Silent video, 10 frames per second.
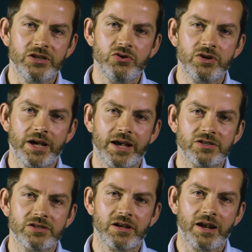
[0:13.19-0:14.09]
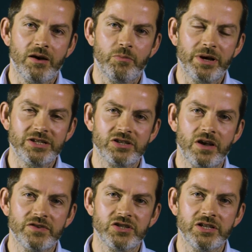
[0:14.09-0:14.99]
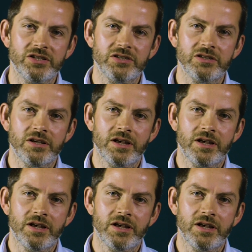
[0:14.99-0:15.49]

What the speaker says: UCaaS cloud-based services